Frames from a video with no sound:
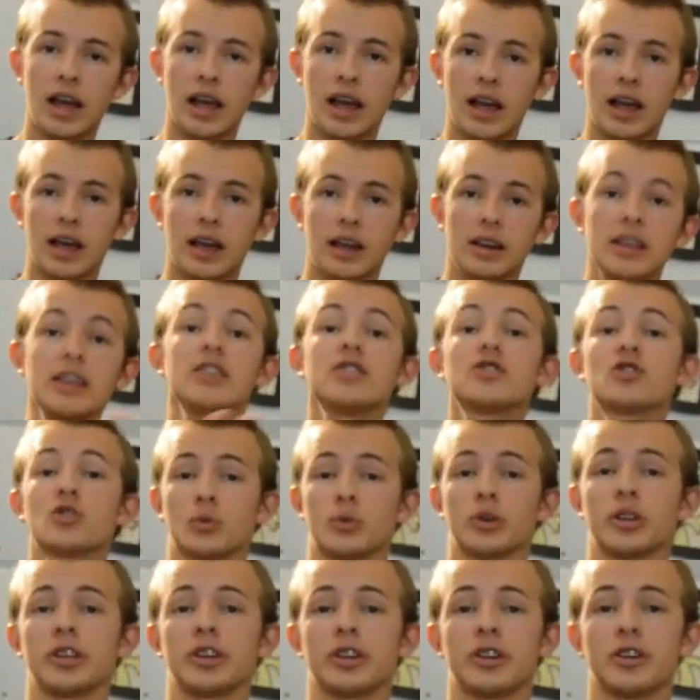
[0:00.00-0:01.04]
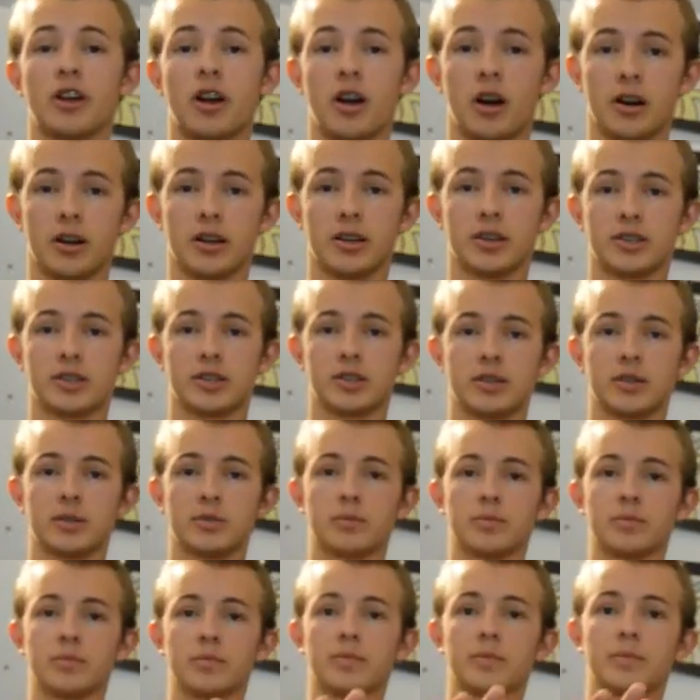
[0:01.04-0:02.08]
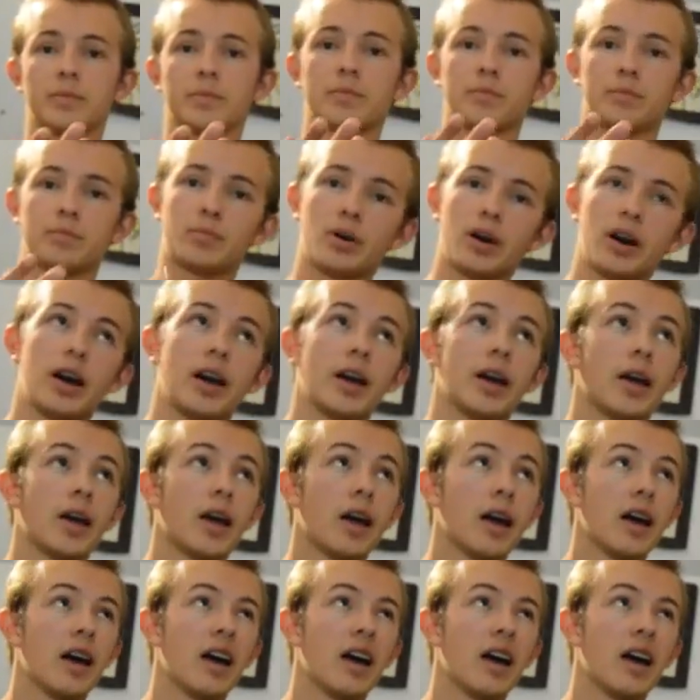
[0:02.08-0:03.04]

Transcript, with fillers: and he's a really good artist, but